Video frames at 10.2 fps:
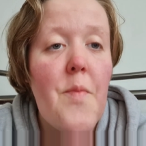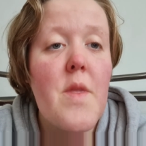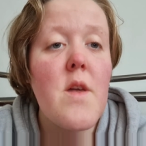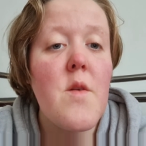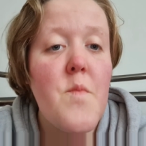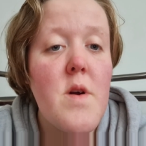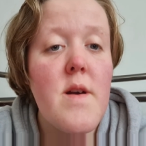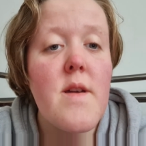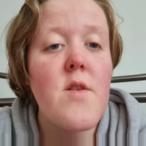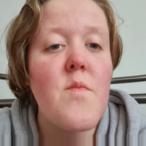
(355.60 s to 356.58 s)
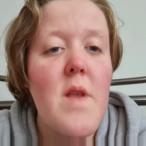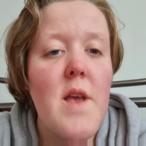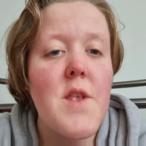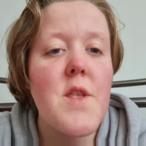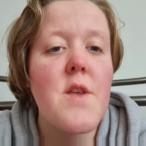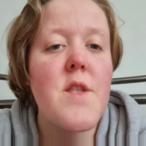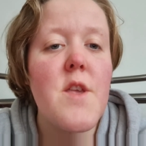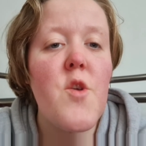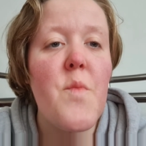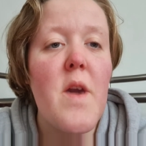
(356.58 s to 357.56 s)
Goodbye, God bless,
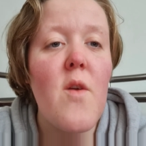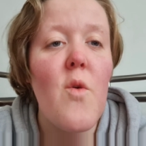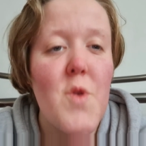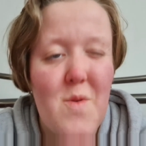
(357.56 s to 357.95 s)
continue being awesome.